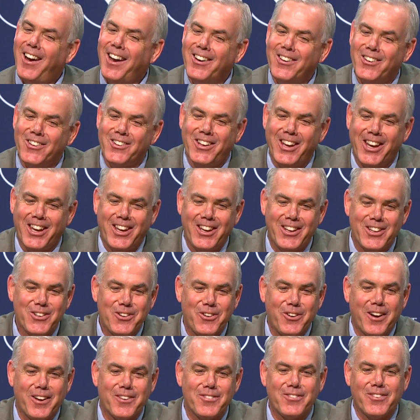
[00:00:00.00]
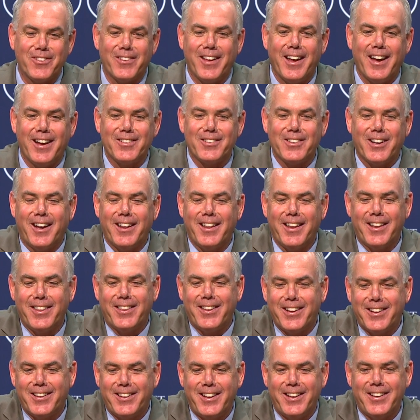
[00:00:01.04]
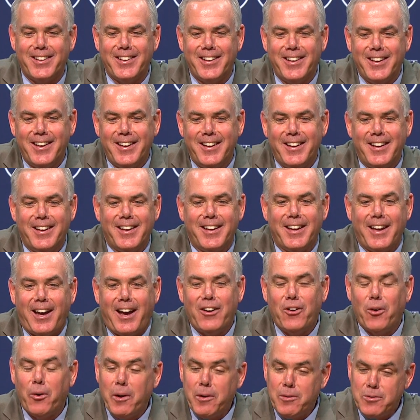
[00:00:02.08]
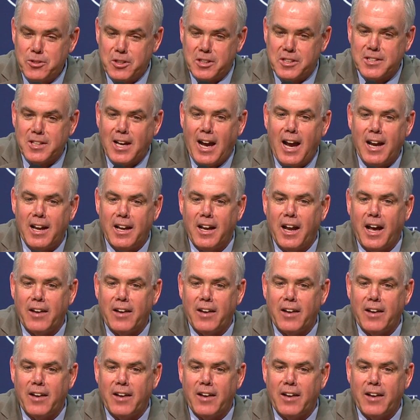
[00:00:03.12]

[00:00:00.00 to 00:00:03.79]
I don't take any credit for that. I, I, think that I know he was excited.